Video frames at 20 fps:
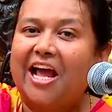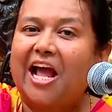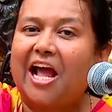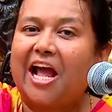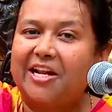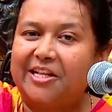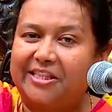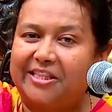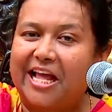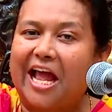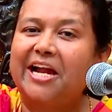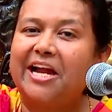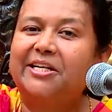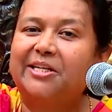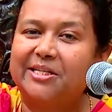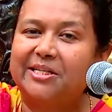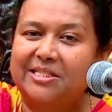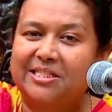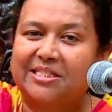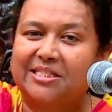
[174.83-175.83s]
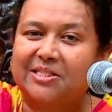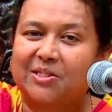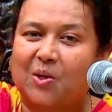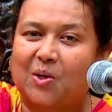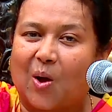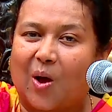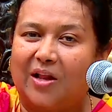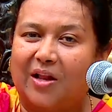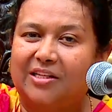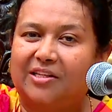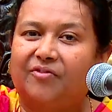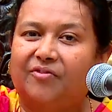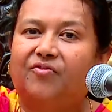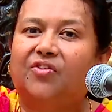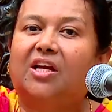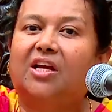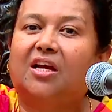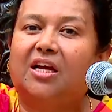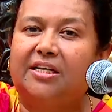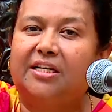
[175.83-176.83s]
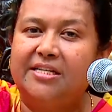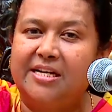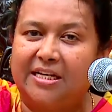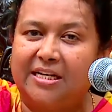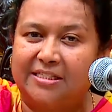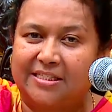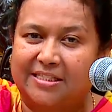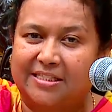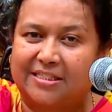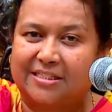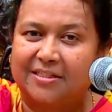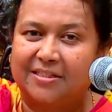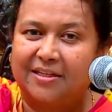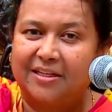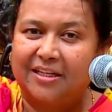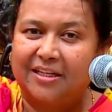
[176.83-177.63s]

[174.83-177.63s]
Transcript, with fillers: and that is called wickedness